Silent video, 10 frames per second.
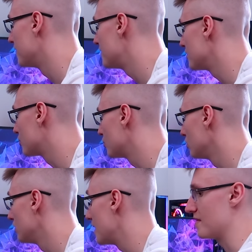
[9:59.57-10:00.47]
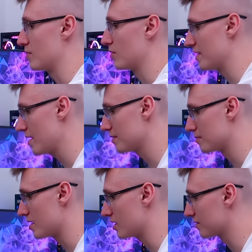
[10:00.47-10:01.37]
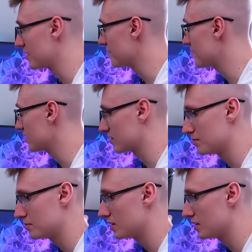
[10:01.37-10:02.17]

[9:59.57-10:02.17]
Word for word: Uh, very cool. And then without the mug, the effect can